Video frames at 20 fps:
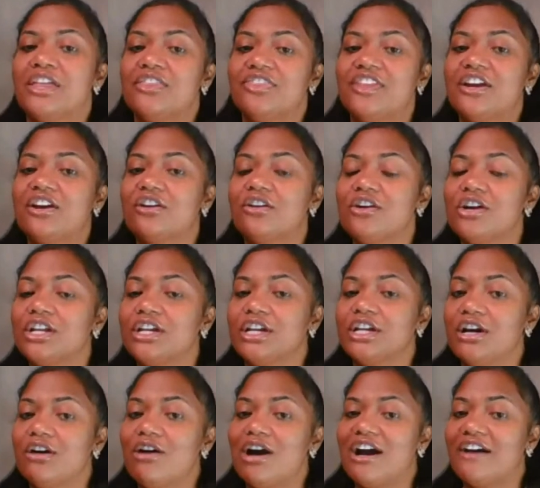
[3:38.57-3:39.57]
They're going to
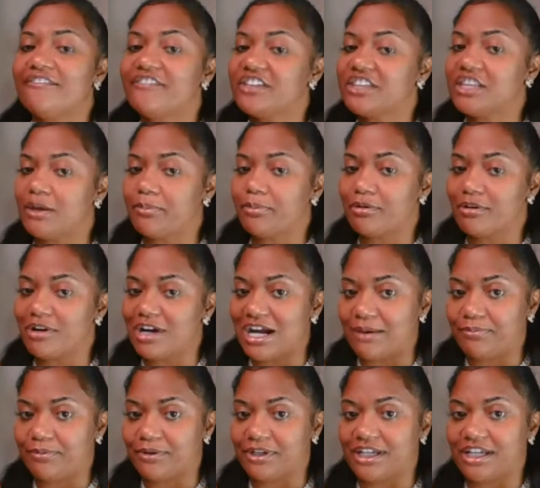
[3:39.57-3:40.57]
go off of the
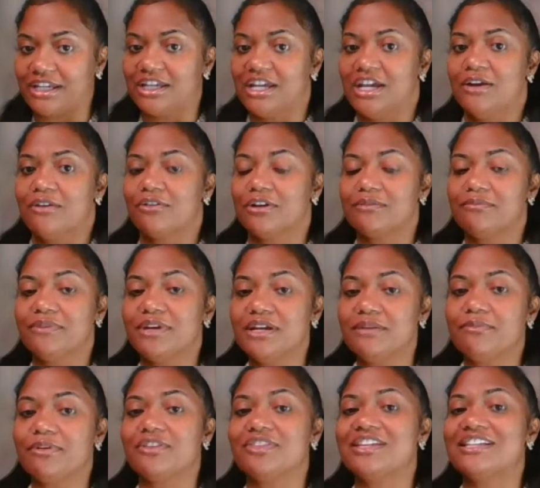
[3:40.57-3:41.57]
property.
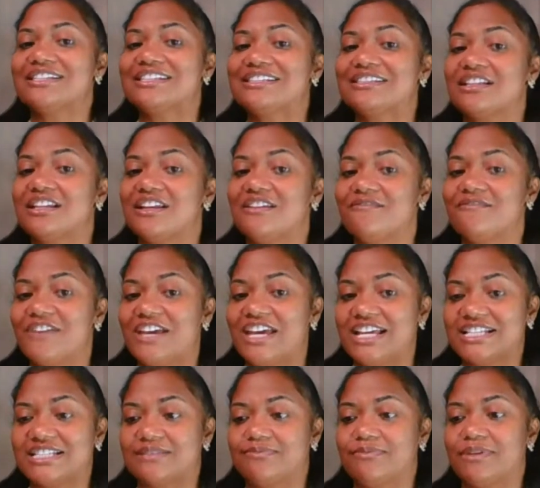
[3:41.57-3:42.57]
Remember, this is an
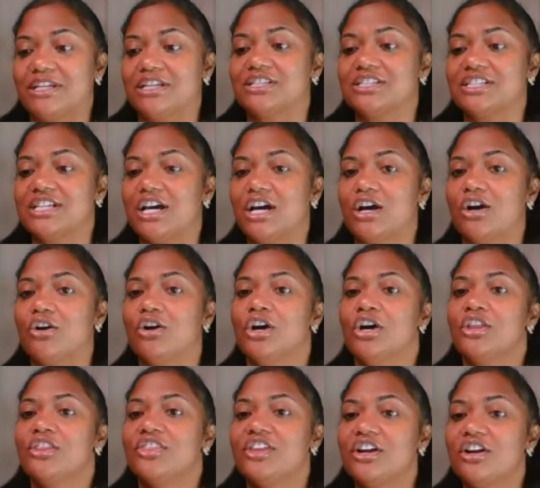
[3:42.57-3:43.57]
investment. So
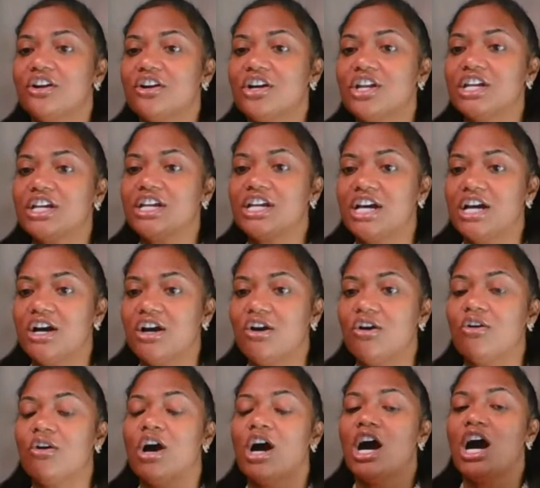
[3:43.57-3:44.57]
they're going to
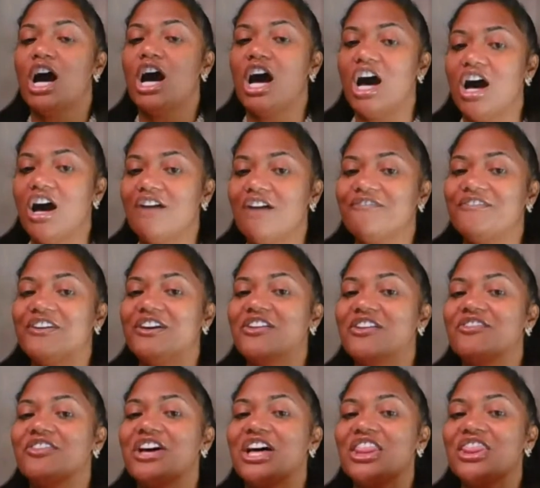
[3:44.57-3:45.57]
go off
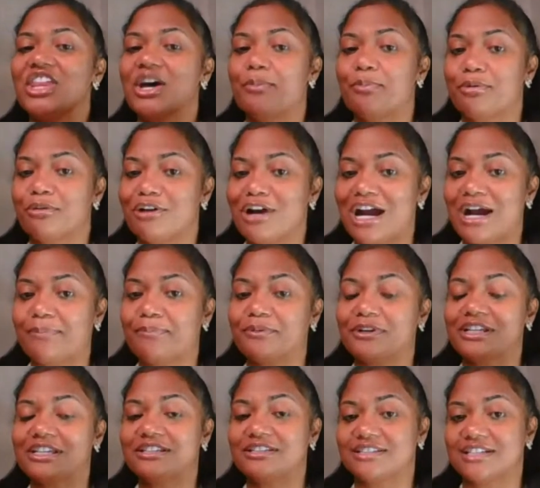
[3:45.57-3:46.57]
of the
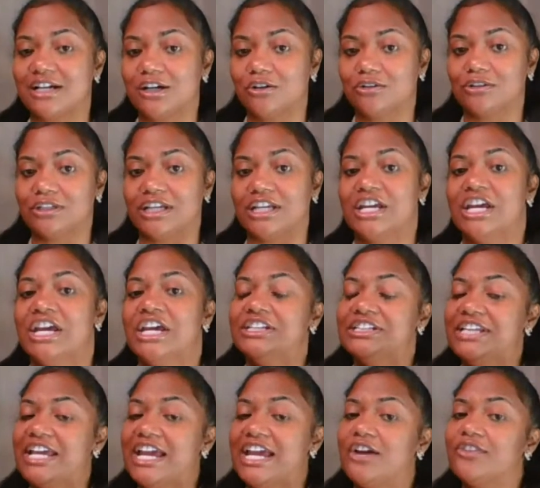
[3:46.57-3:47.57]
property solely.
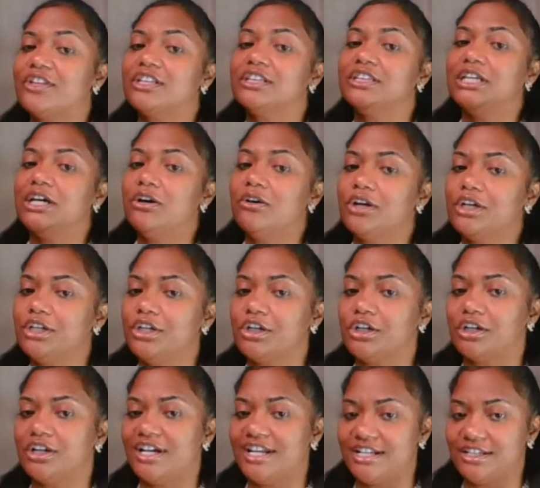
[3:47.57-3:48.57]
Now, the lower your
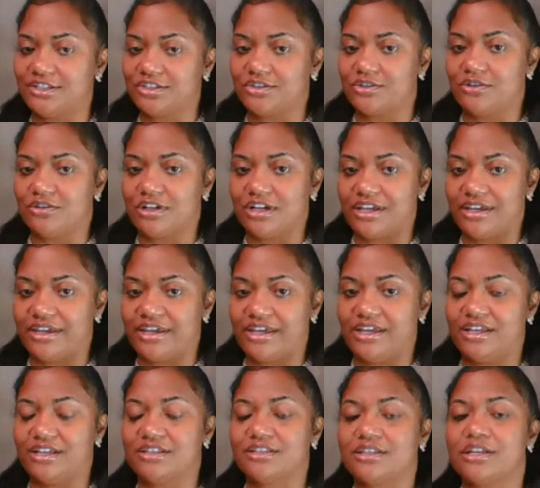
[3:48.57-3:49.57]
credit score
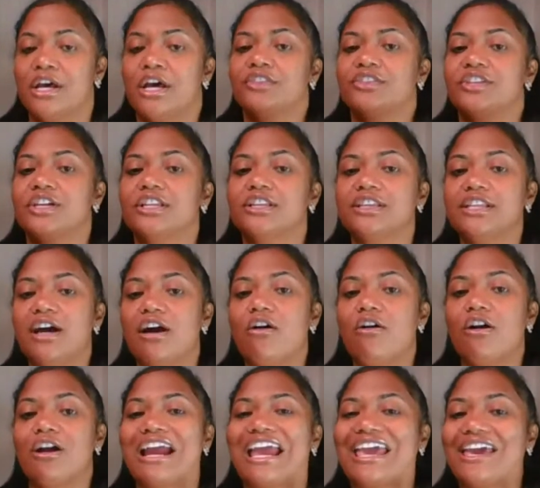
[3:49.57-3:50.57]
is, the
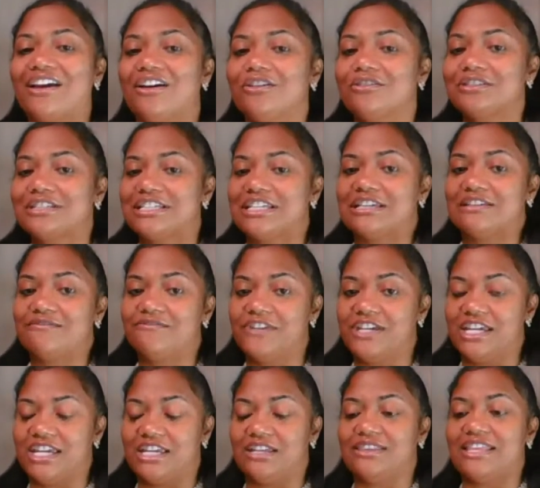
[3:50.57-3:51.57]
lower
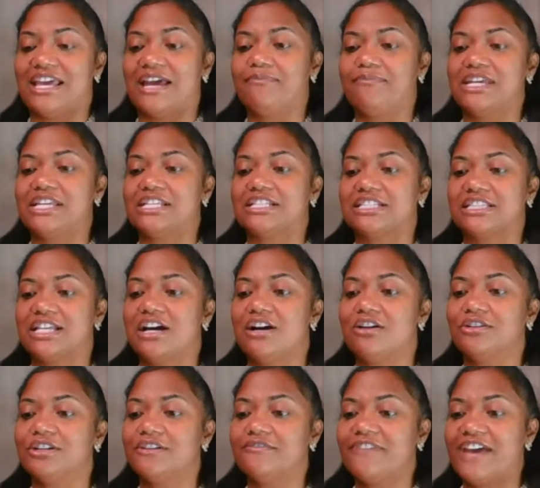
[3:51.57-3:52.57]
LTV, that means
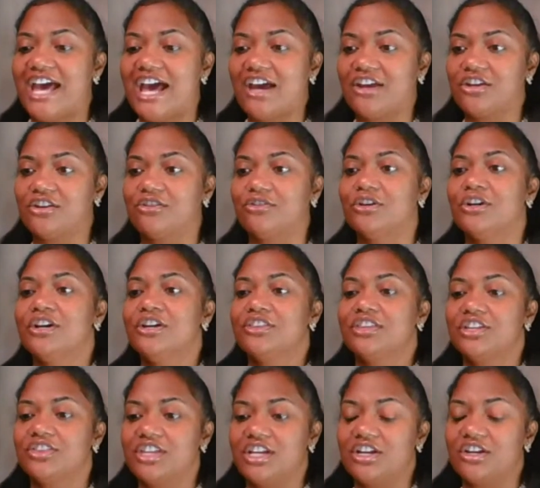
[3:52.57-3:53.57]
loan to value,
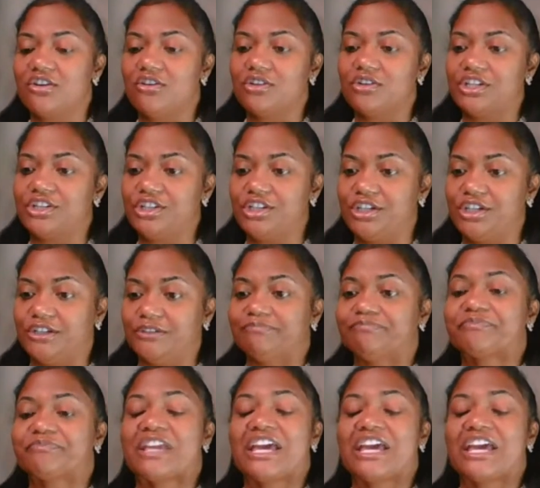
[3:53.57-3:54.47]
that they're going to do.